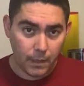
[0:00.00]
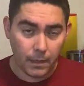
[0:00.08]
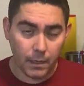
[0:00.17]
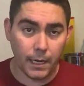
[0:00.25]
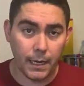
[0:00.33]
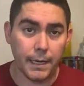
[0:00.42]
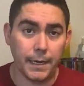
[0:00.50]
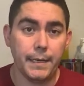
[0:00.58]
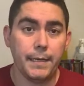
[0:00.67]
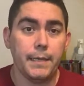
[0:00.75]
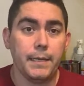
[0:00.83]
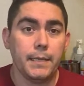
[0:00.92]
I
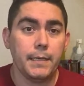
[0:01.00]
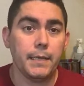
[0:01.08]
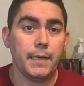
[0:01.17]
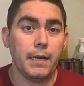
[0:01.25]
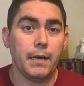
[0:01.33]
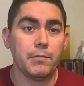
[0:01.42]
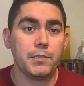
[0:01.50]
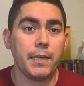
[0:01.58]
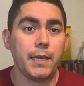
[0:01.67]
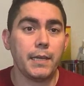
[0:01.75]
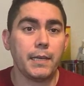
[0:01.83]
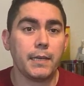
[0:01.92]
was
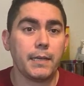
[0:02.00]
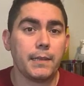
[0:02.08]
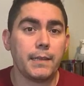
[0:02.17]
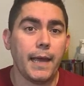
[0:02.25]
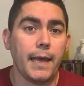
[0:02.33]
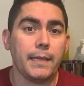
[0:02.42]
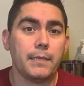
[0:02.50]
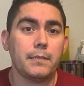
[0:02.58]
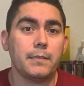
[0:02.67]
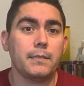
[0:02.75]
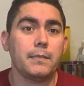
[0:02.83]
thinking that,